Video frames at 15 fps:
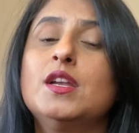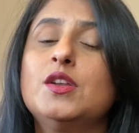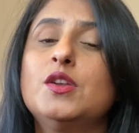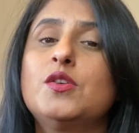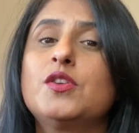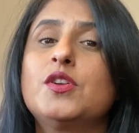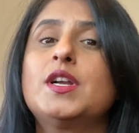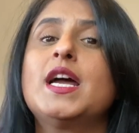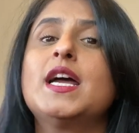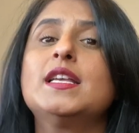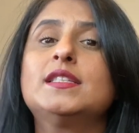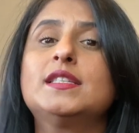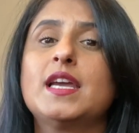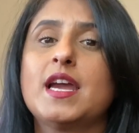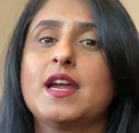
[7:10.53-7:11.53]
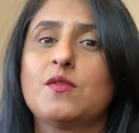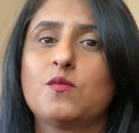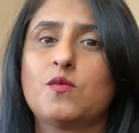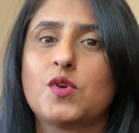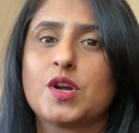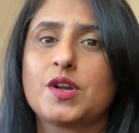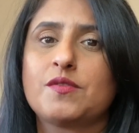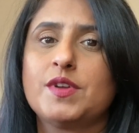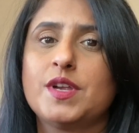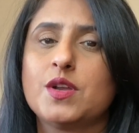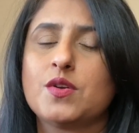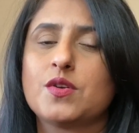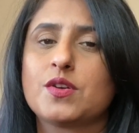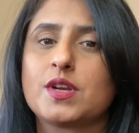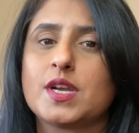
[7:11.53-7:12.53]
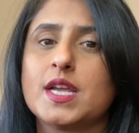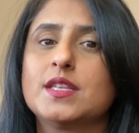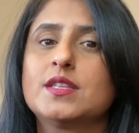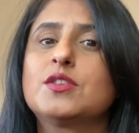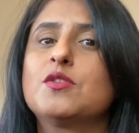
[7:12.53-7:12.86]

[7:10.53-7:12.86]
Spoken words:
notarized and what we notarized.